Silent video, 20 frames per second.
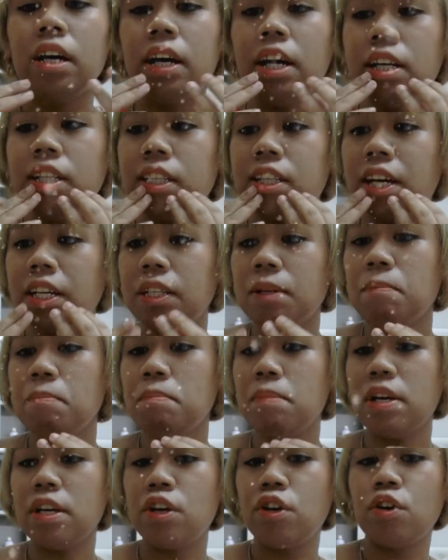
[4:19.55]
it
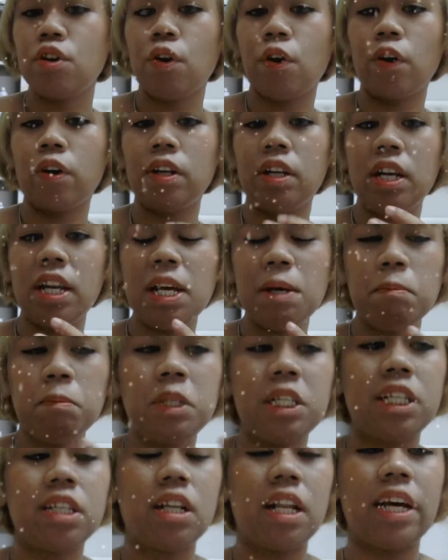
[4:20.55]
doesn't make your
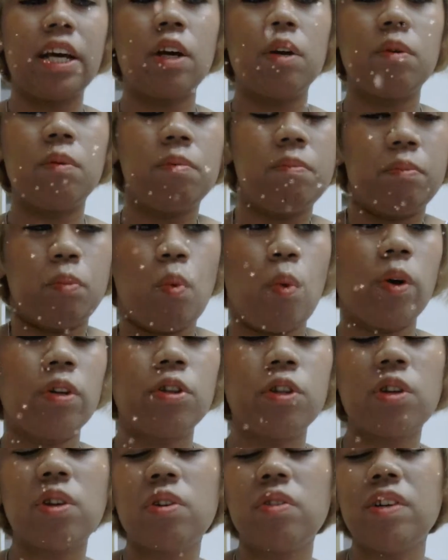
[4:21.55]
lips like
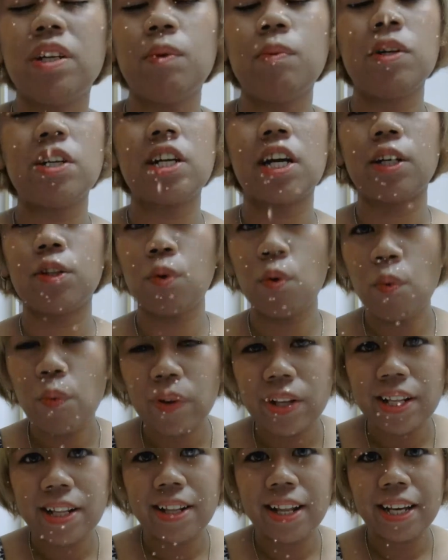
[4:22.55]
watery, which I don't
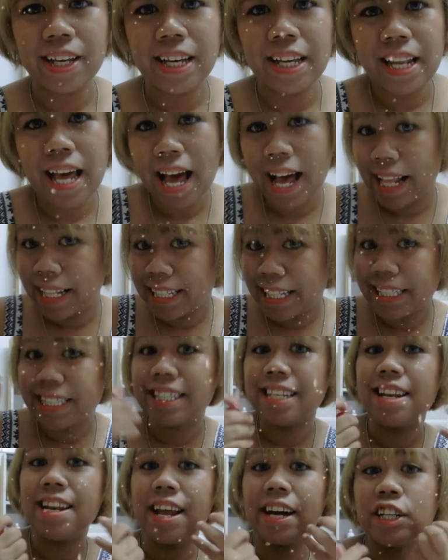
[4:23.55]
really like it, and
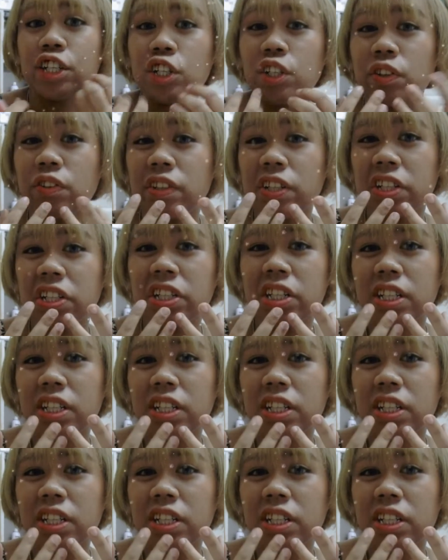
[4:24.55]
it's natural.